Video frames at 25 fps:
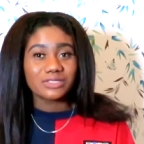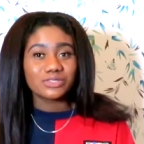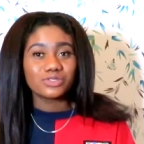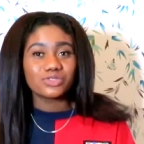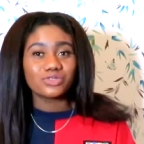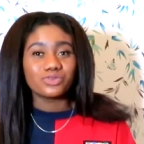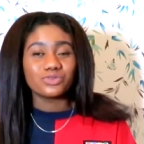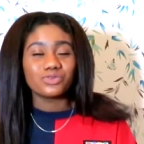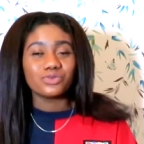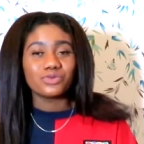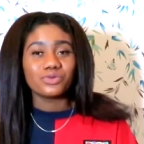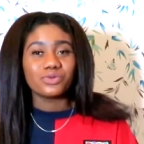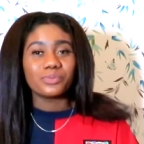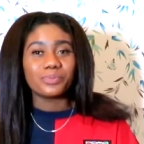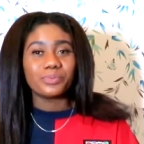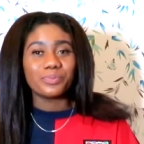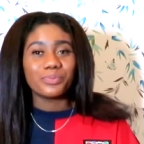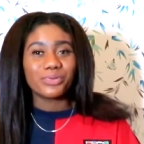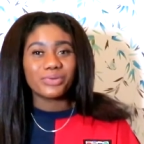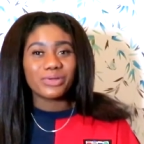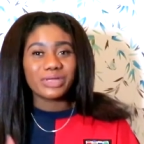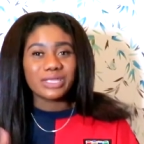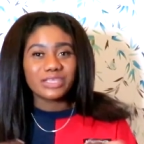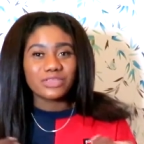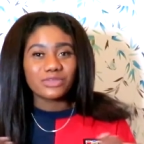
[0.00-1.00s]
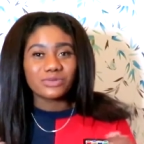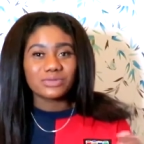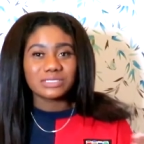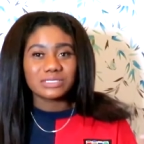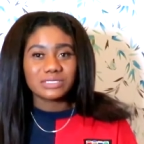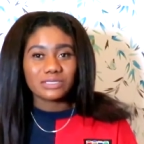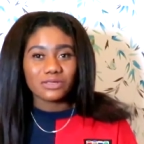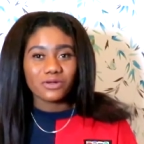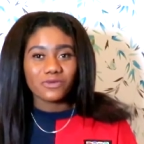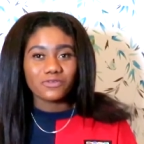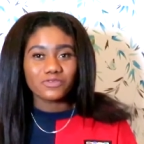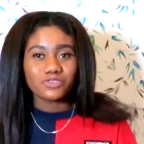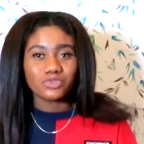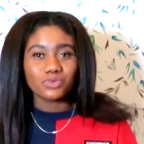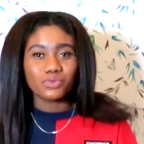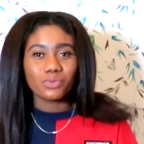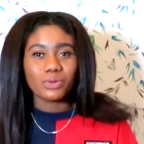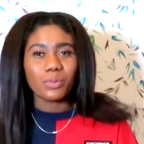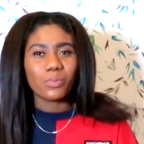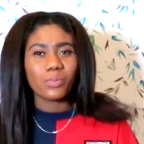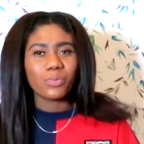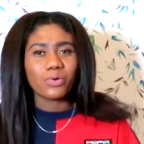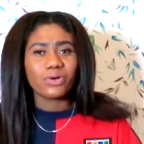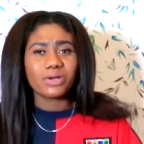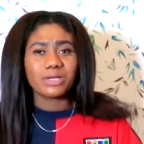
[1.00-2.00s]
to bring yourself to a
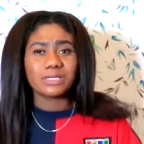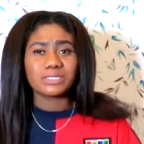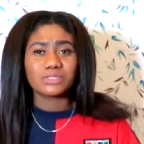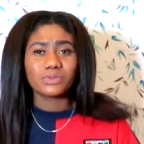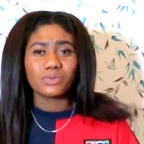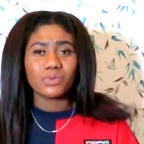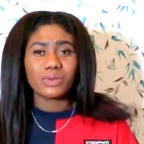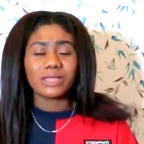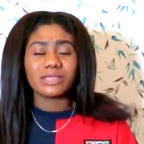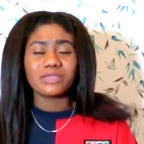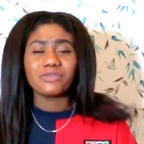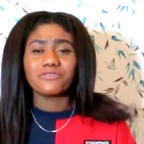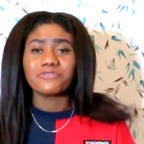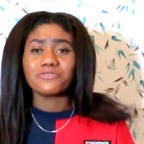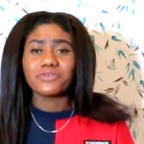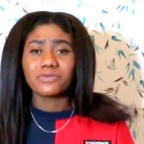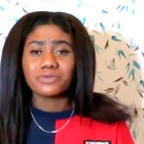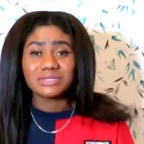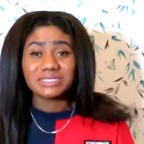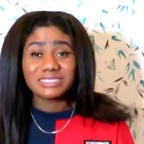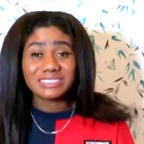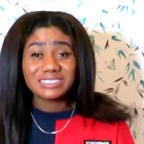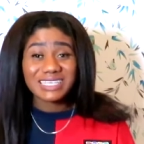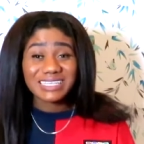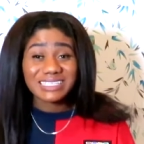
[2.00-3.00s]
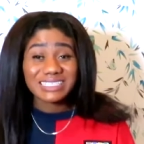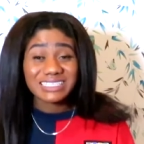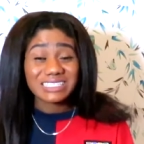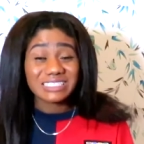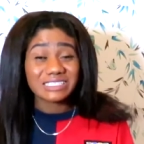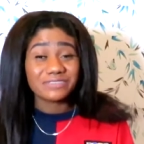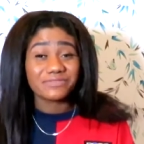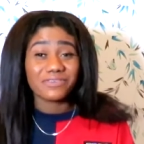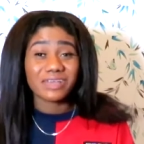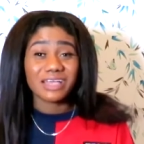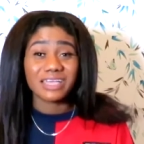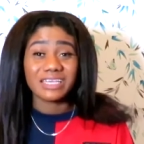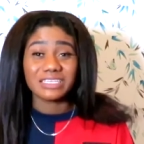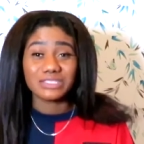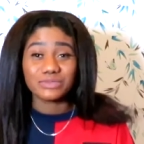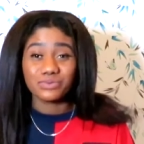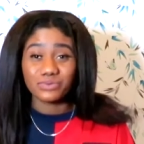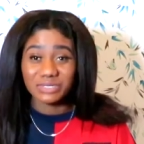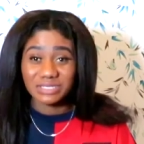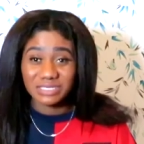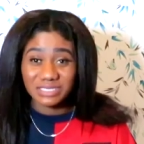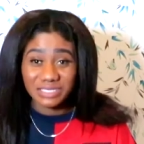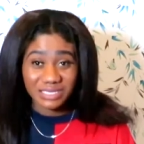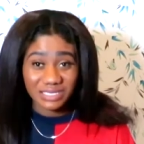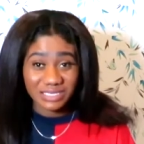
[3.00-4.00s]
point where you feel satisfied
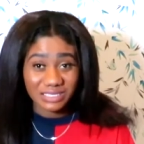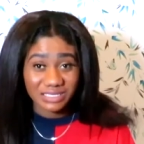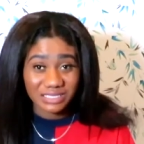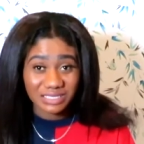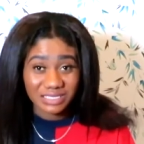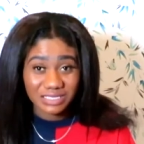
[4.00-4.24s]
within.